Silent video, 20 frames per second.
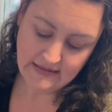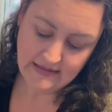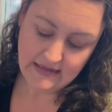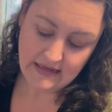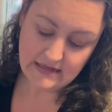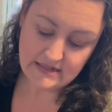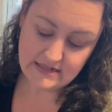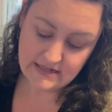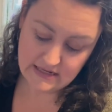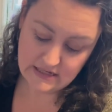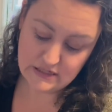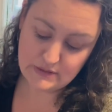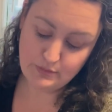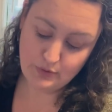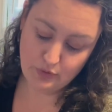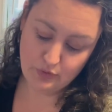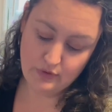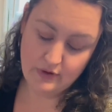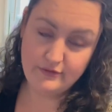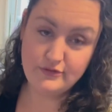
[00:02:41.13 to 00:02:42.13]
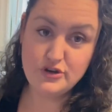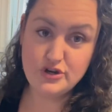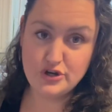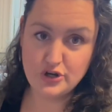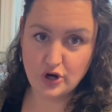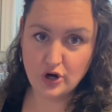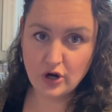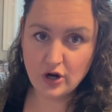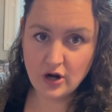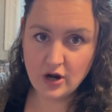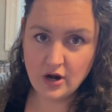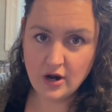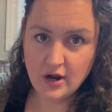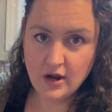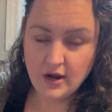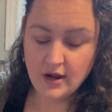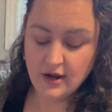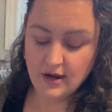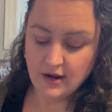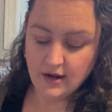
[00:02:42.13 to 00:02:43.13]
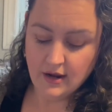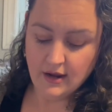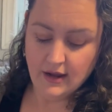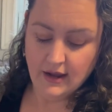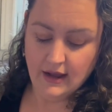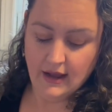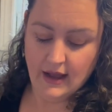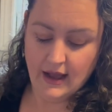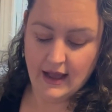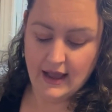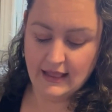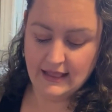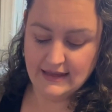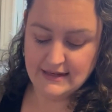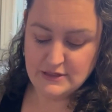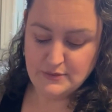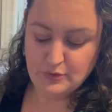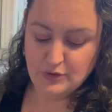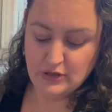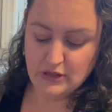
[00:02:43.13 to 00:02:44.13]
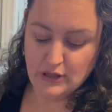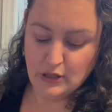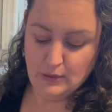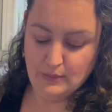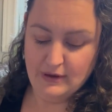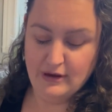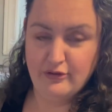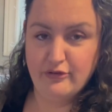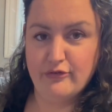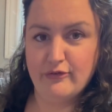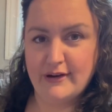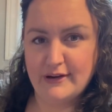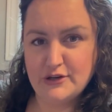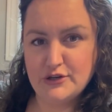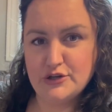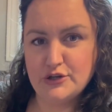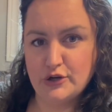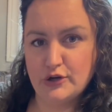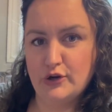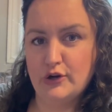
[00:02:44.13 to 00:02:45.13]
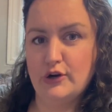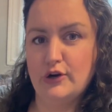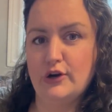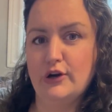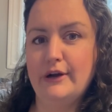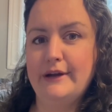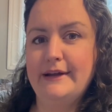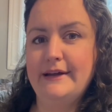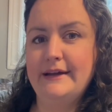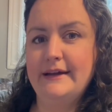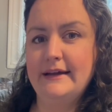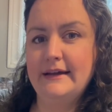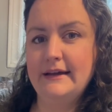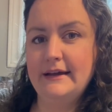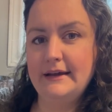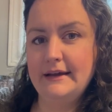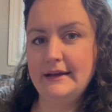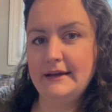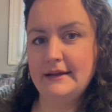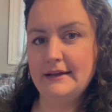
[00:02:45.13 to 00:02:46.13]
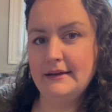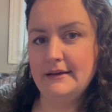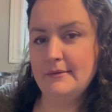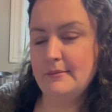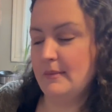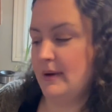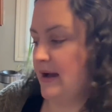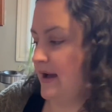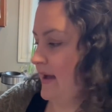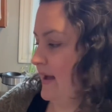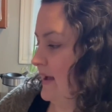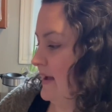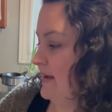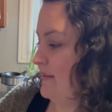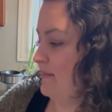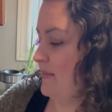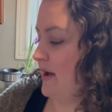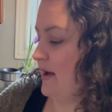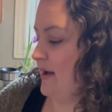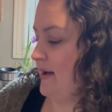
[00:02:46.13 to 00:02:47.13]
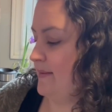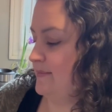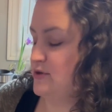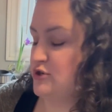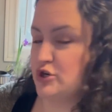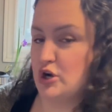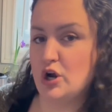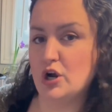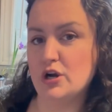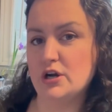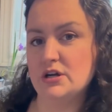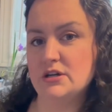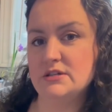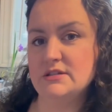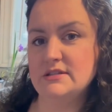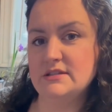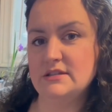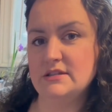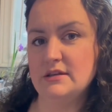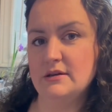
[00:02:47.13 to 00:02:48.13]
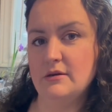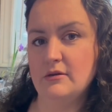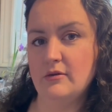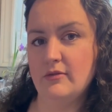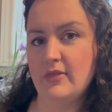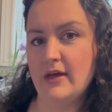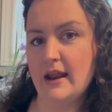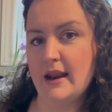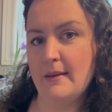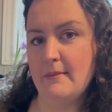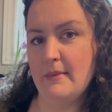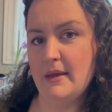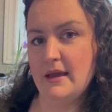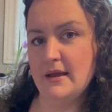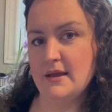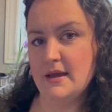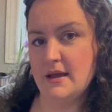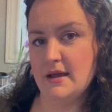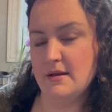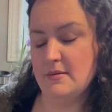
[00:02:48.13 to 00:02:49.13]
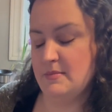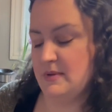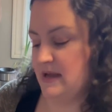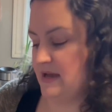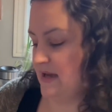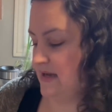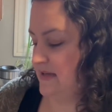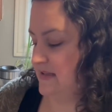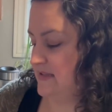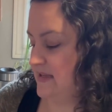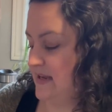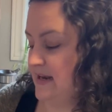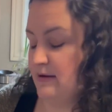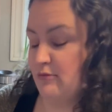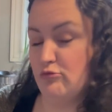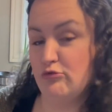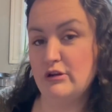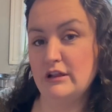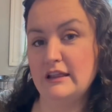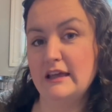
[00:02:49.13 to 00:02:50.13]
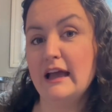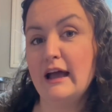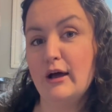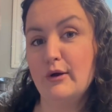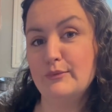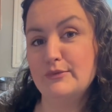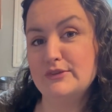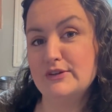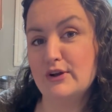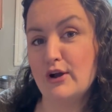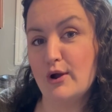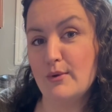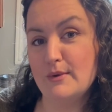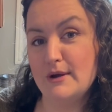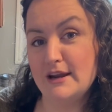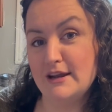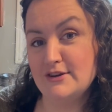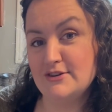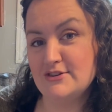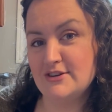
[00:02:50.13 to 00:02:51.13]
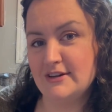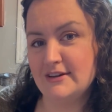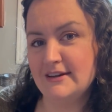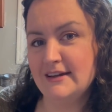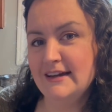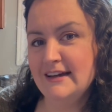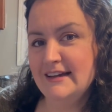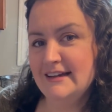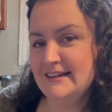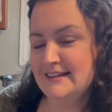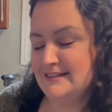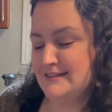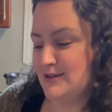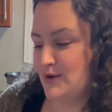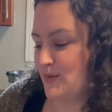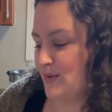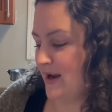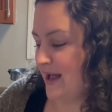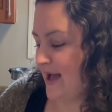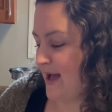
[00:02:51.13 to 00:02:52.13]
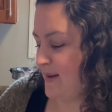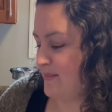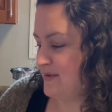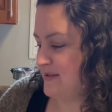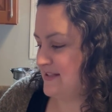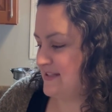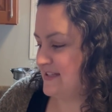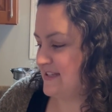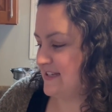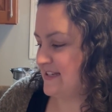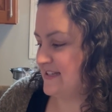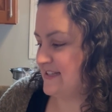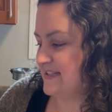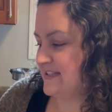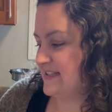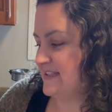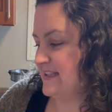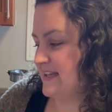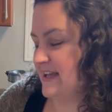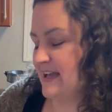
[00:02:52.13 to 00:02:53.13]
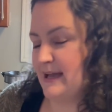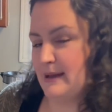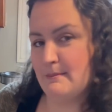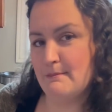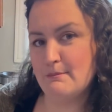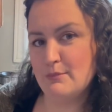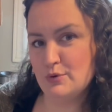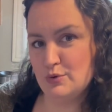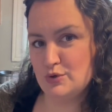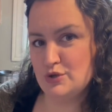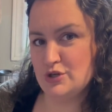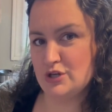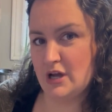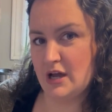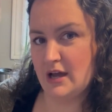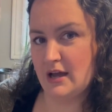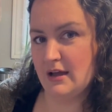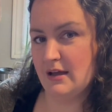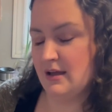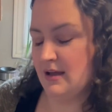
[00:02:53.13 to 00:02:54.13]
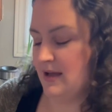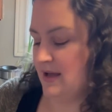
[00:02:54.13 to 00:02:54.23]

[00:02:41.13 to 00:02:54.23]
a teaspoon of sugar. I like to put a little bit of fresh sugar in my jars that I'm making because it really helps the carbonation. So what happens is the kombucha